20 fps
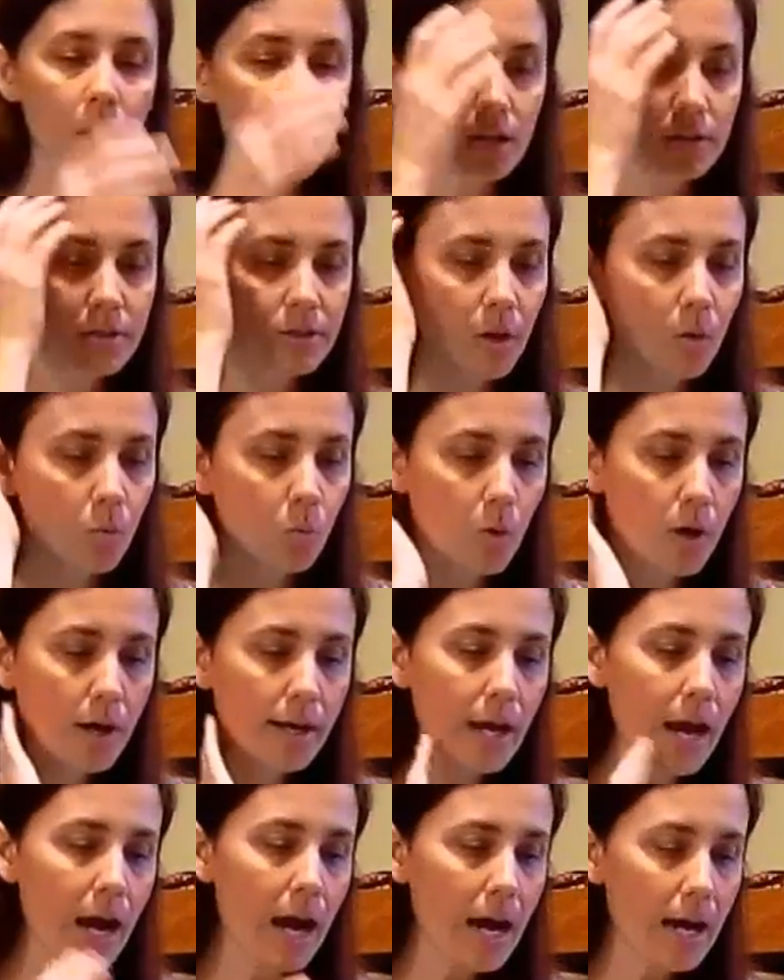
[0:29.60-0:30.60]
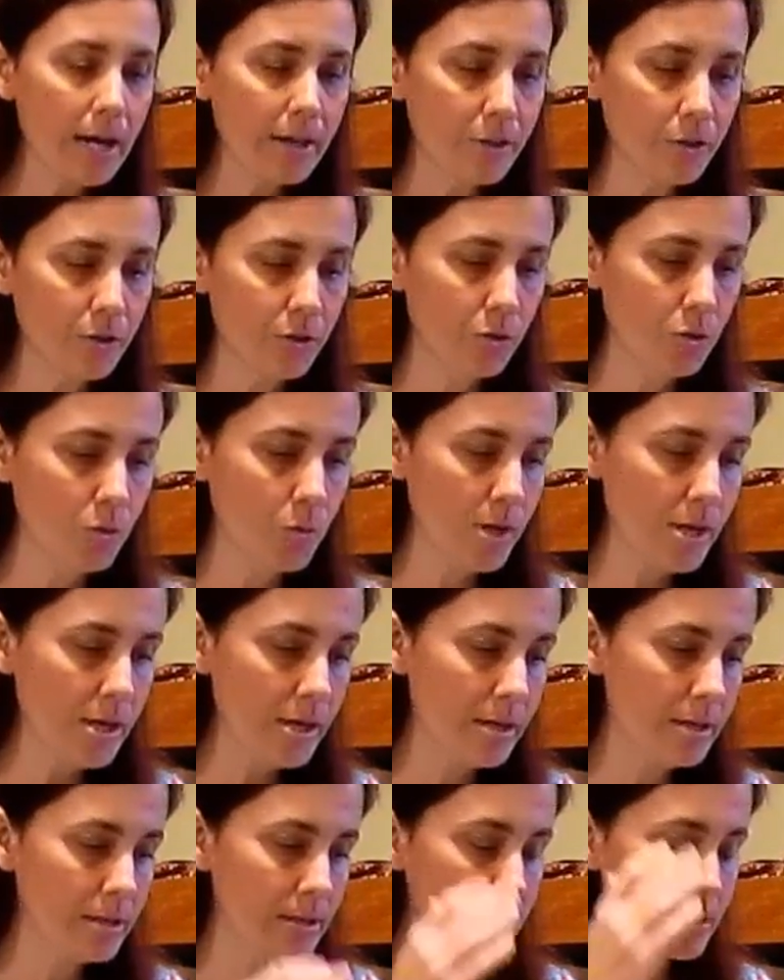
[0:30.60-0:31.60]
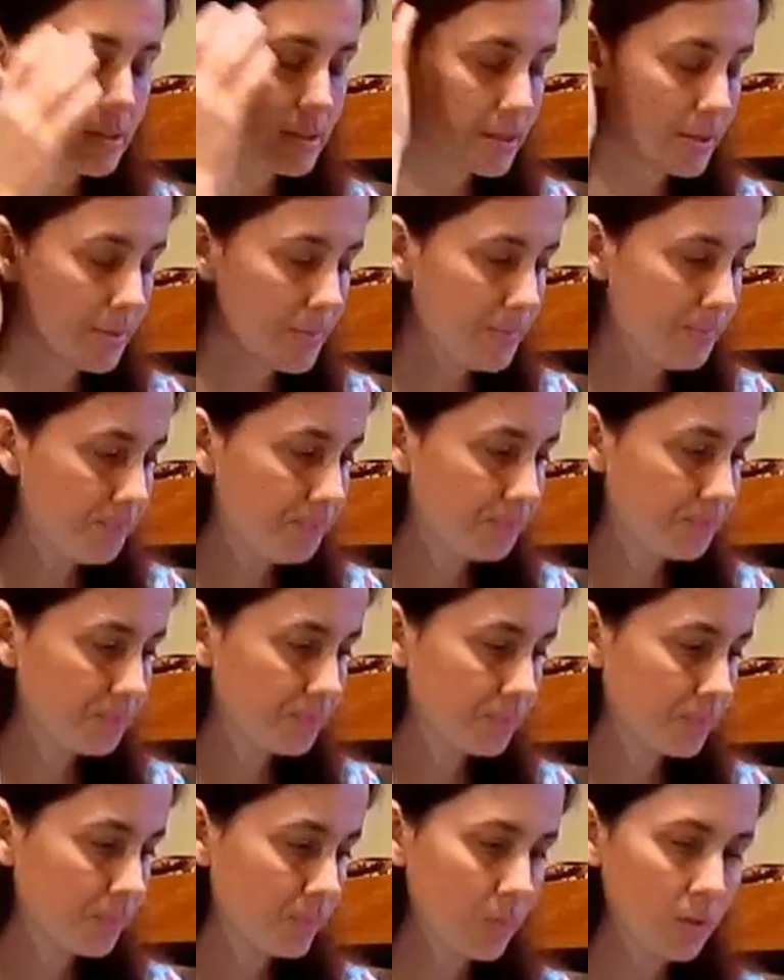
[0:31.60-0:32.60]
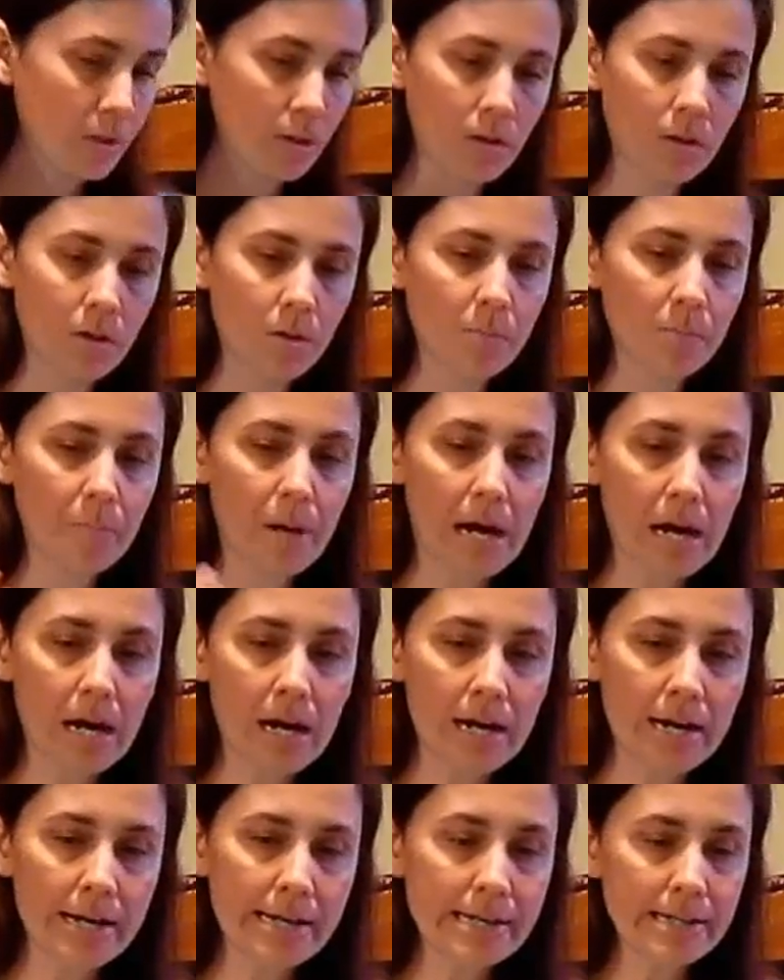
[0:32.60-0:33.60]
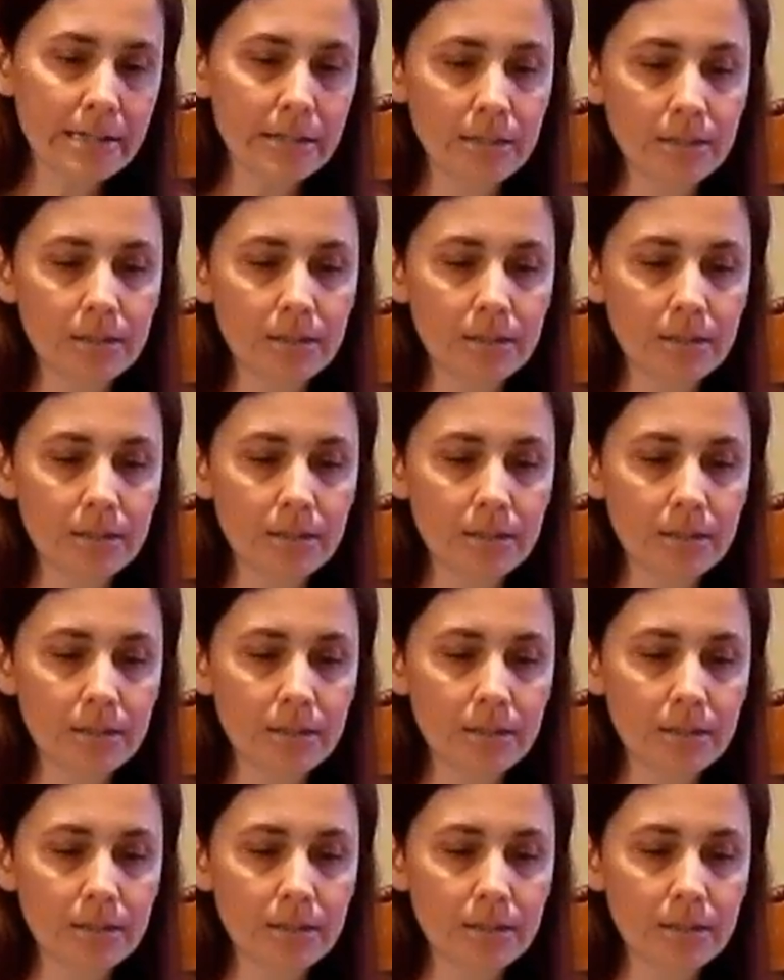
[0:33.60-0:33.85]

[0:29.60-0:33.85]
So what I do is buy